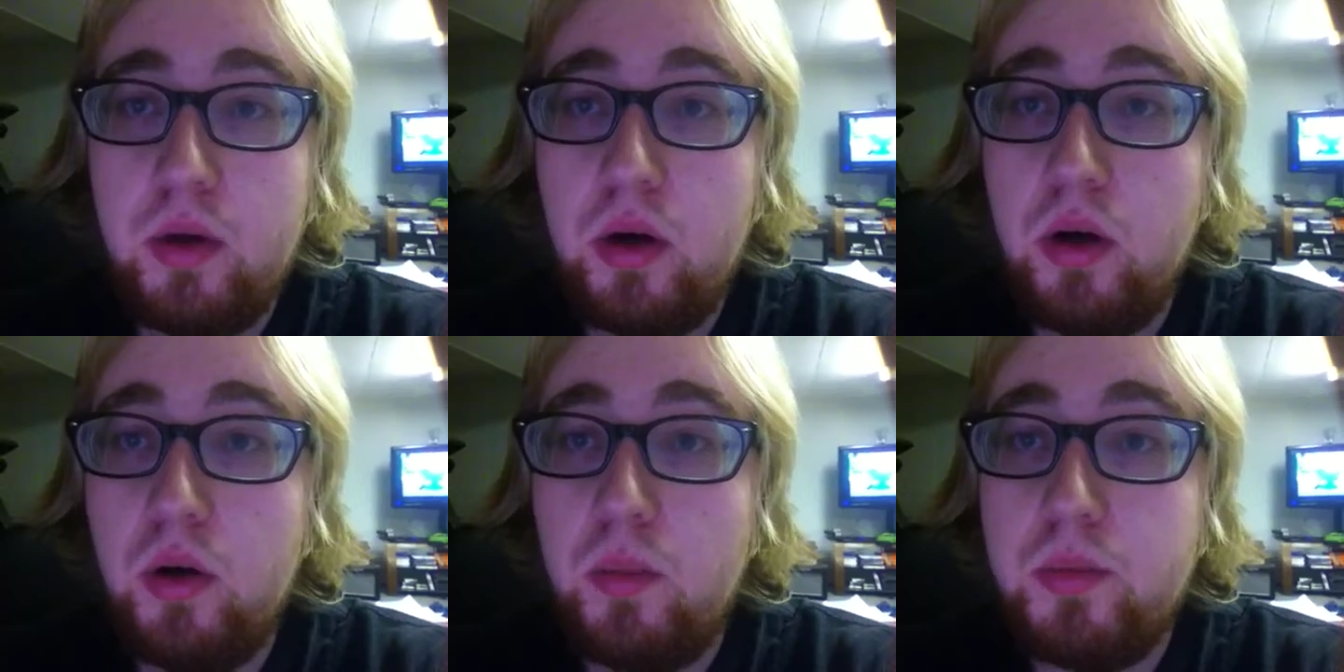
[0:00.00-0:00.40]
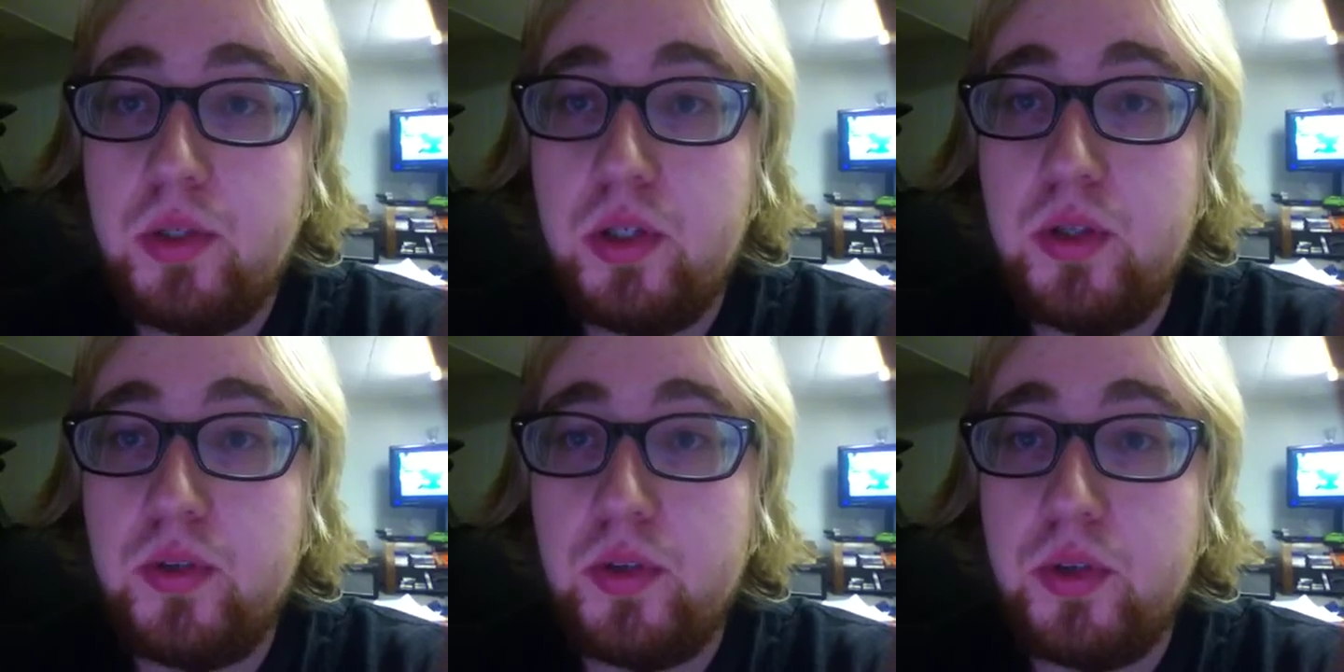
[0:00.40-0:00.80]
Oh,
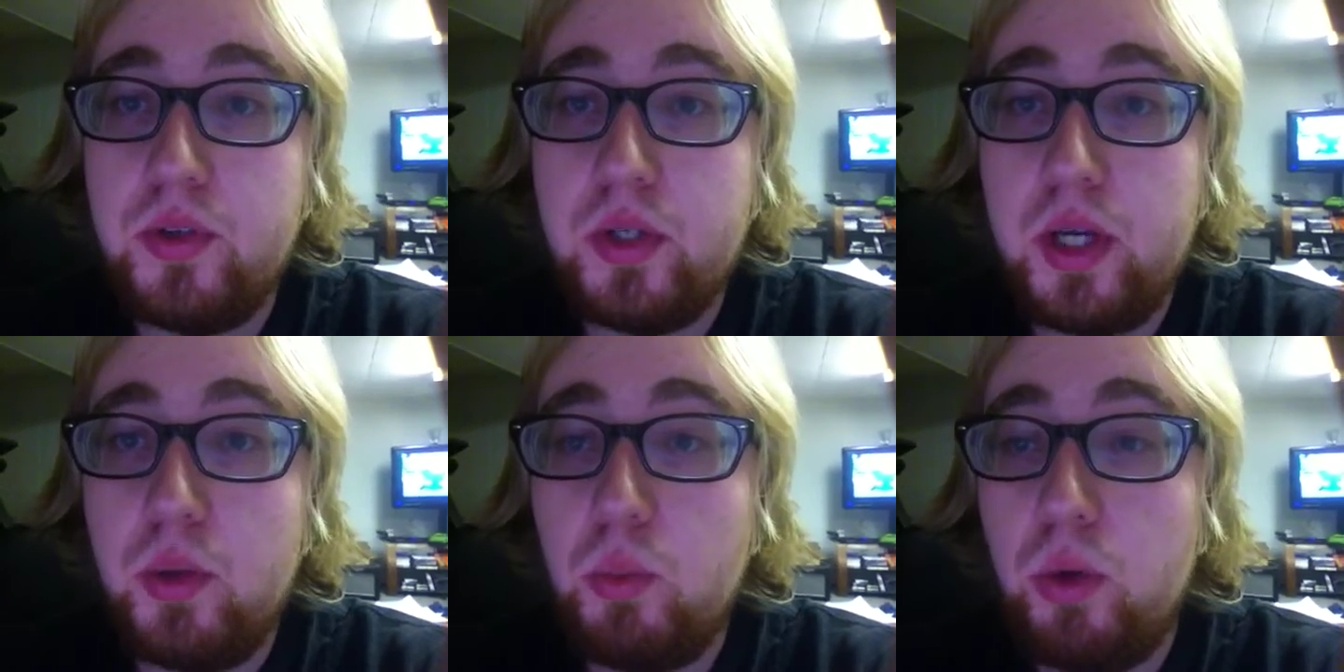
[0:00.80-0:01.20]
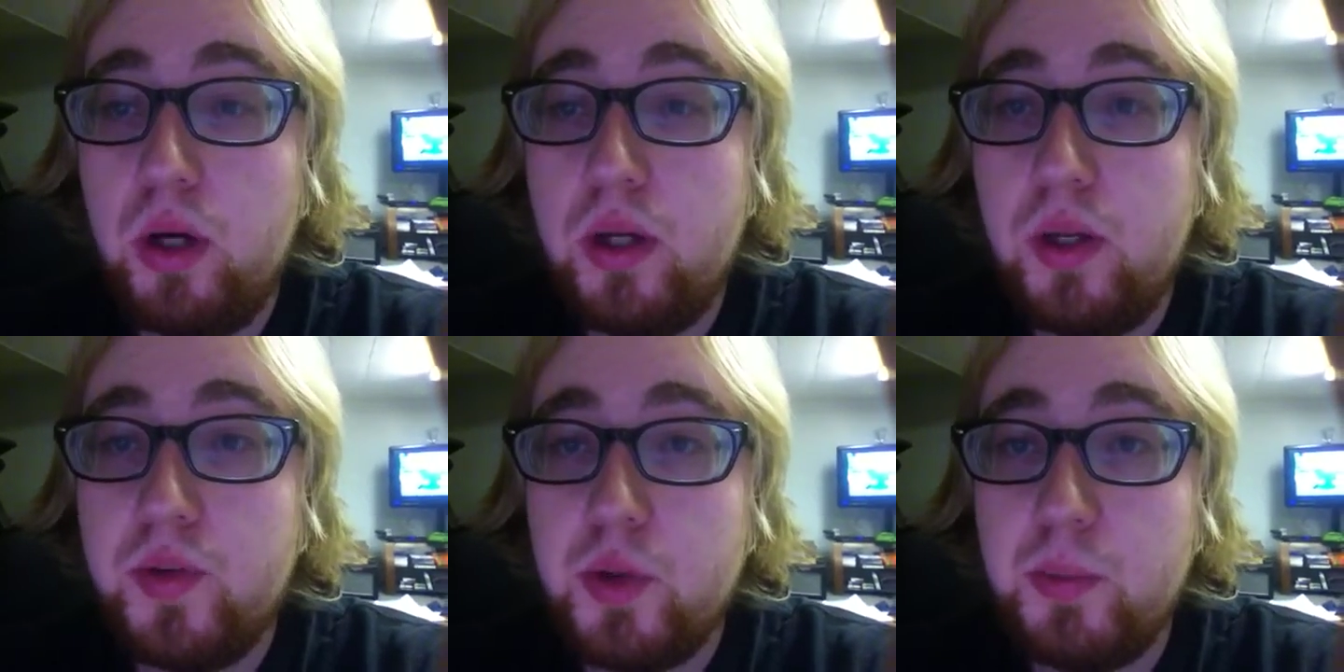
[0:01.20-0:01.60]
Jesus. And
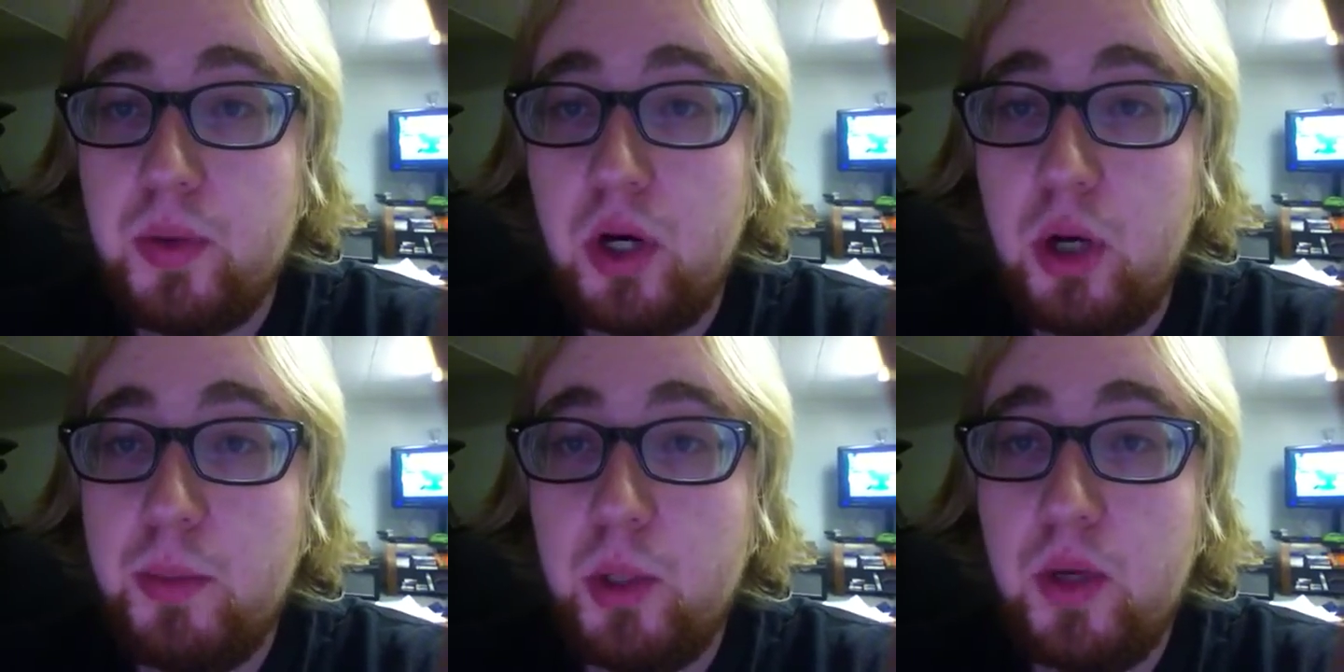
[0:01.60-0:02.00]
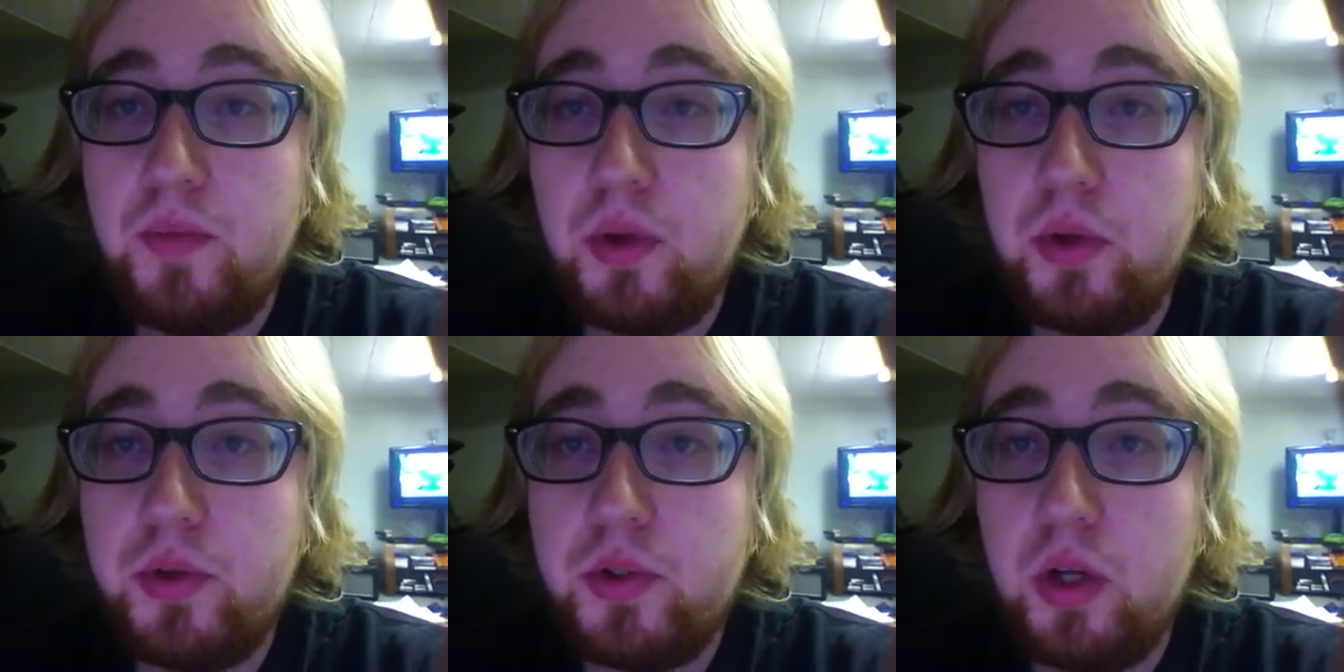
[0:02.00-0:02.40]
what, he has a bomb and you have
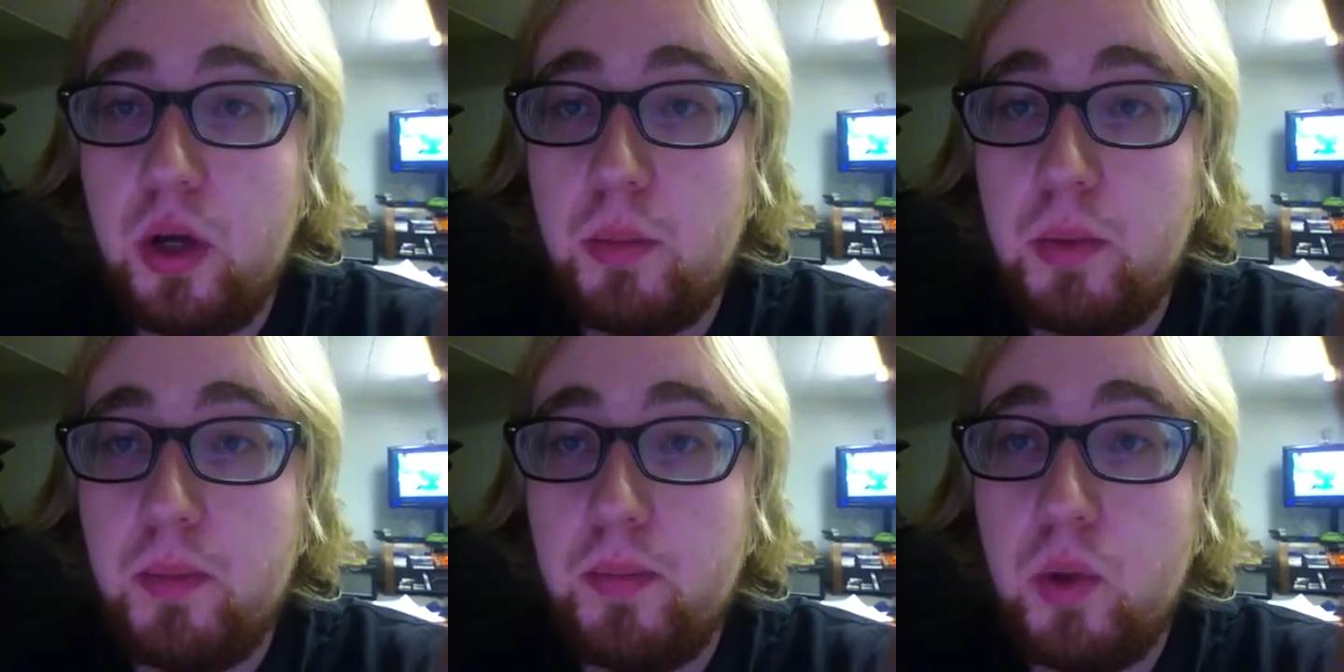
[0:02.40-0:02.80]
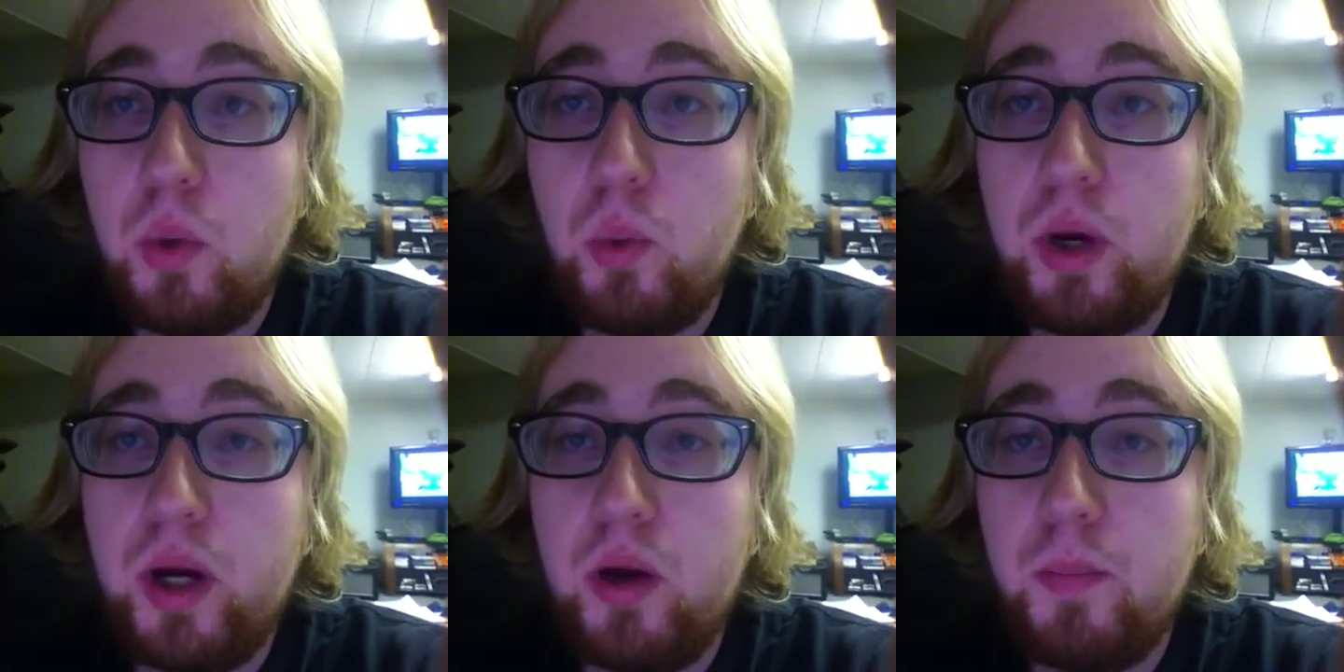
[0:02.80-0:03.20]
to go stop him?
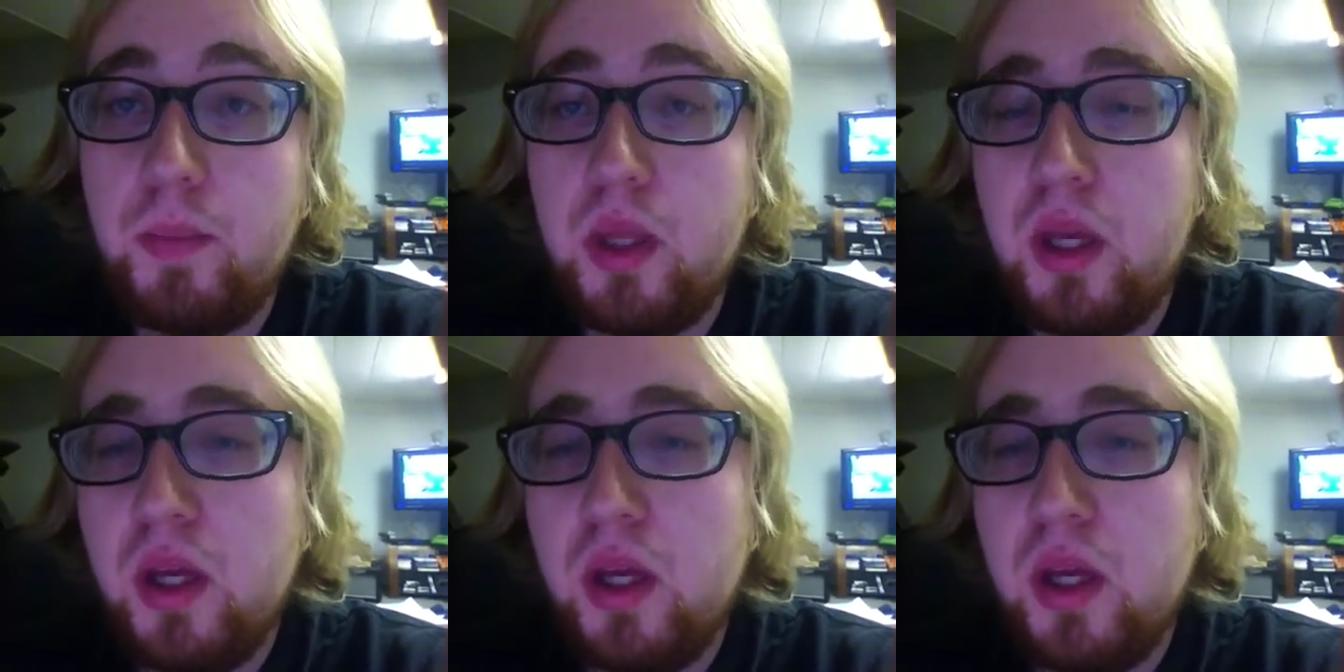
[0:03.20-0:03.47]
Wow.